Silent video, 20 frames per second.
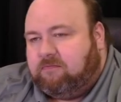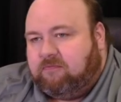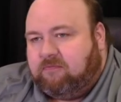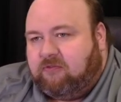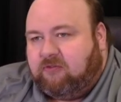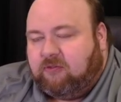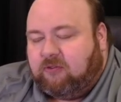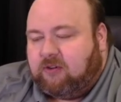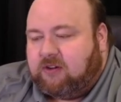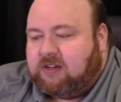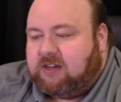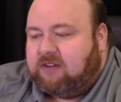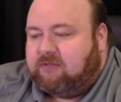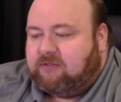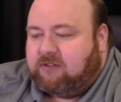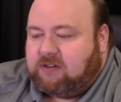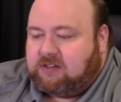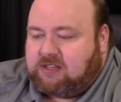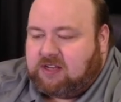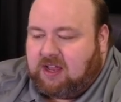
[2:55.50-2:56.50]
for a
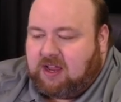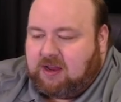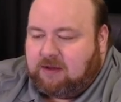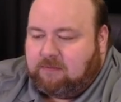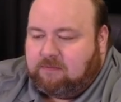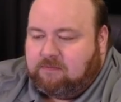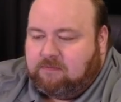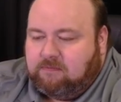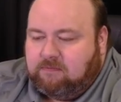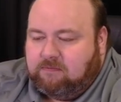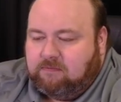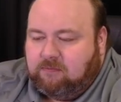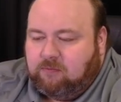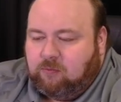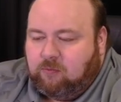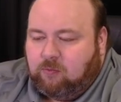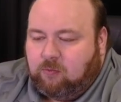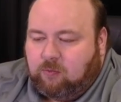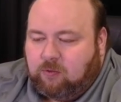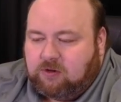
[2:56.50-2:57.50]
different time,
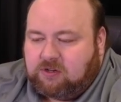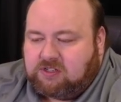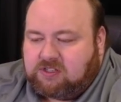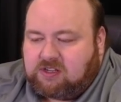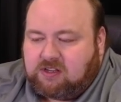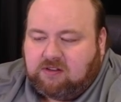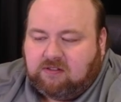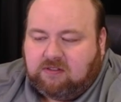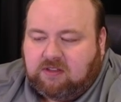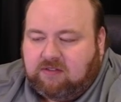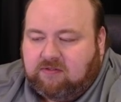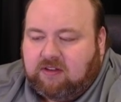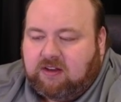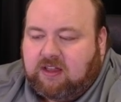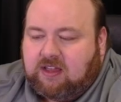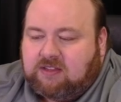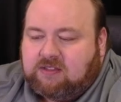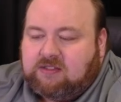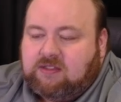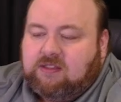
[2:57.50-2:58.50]
we're just going to leave it
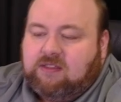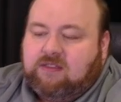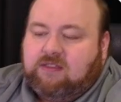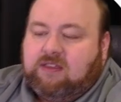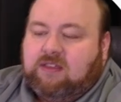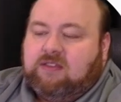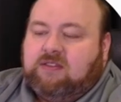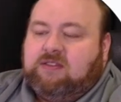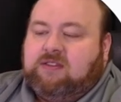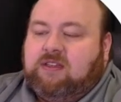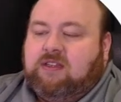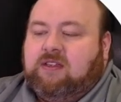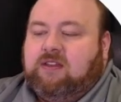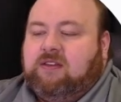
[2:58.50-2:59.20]
as this